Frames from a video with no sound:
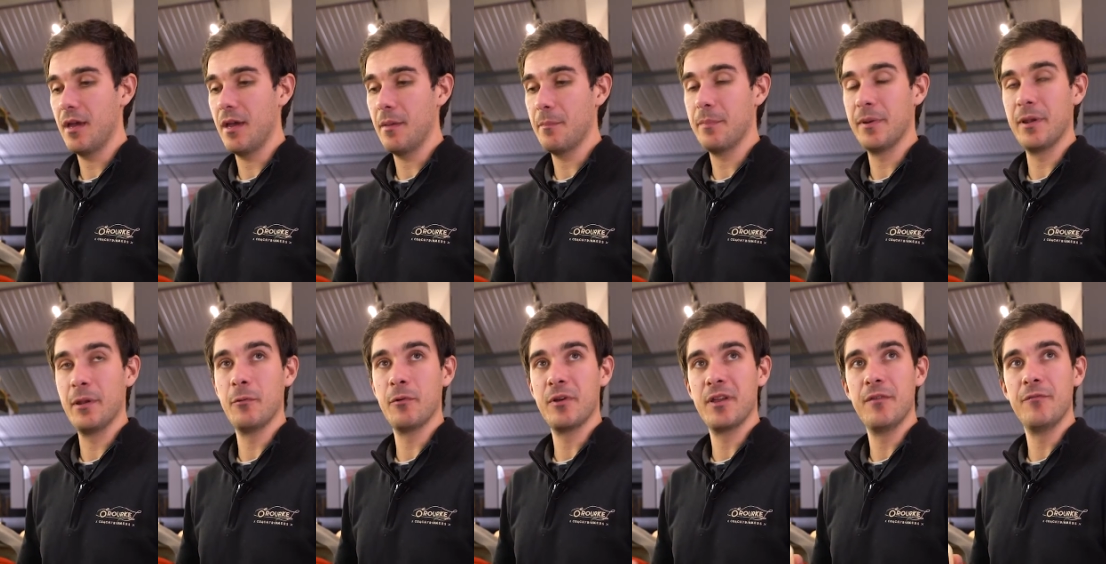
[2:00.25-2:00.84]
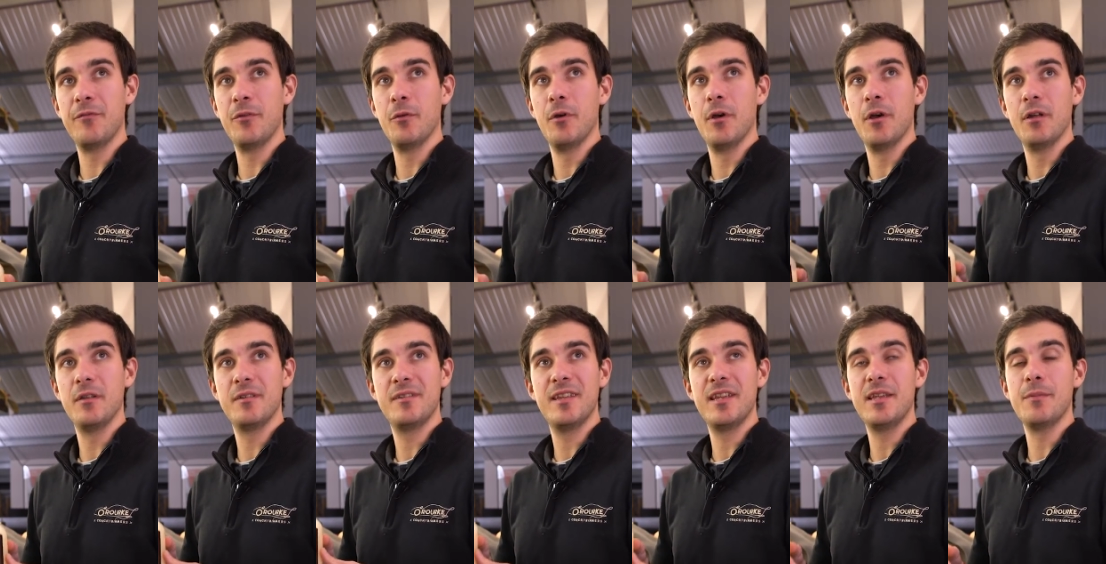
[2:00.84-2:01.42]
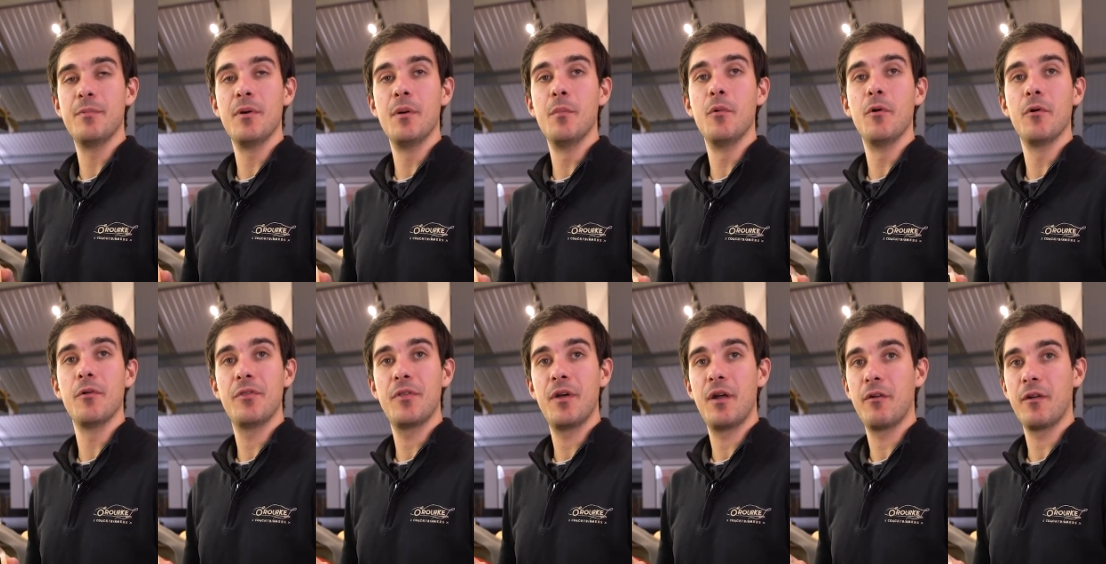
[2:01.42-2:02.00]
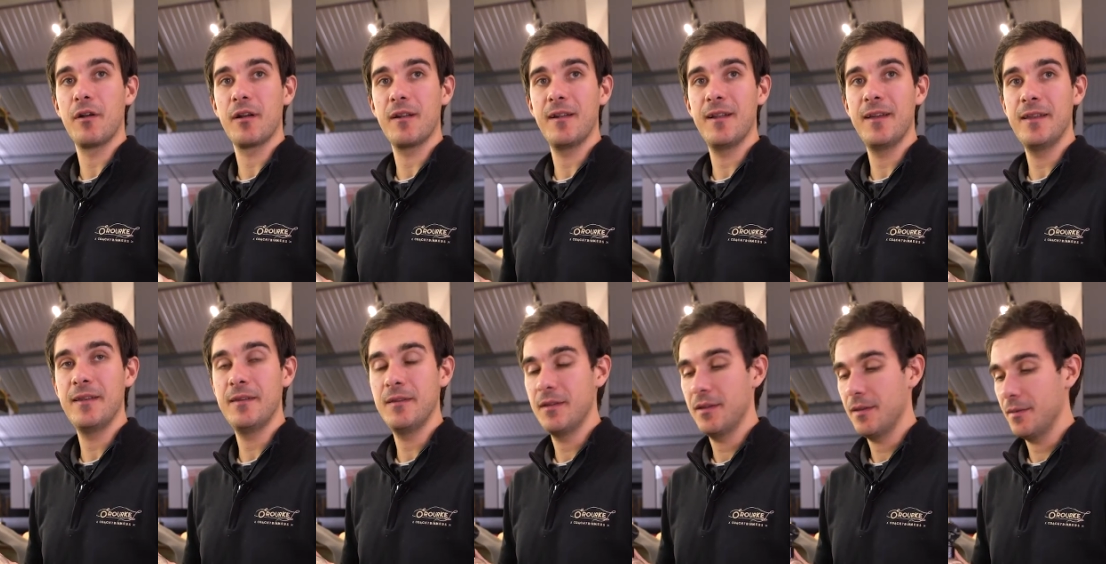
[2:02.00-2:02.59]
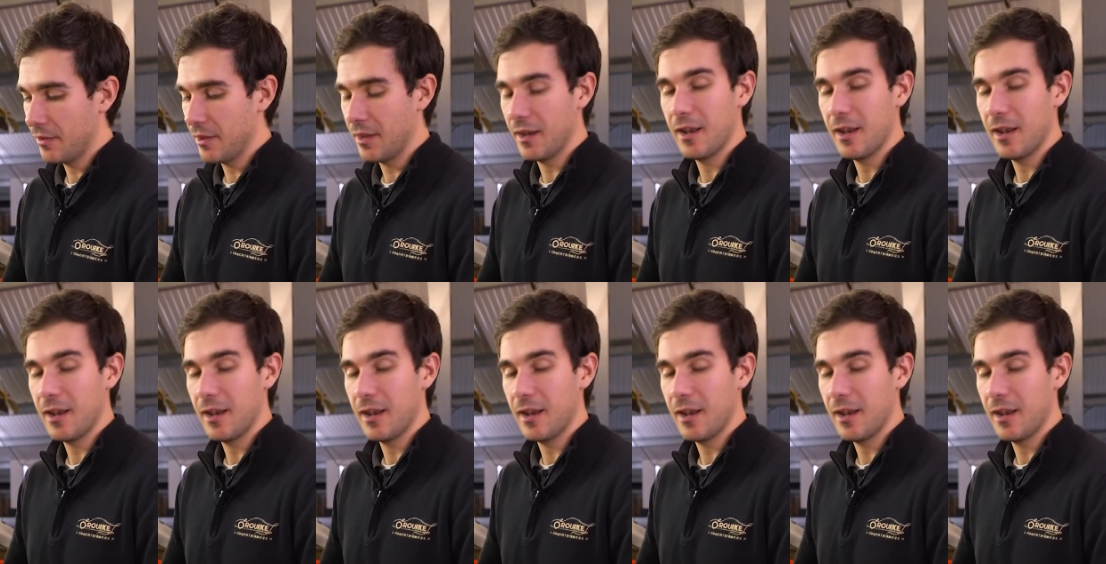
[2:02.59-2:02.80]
but it will give you a deeper, more thorough clean. The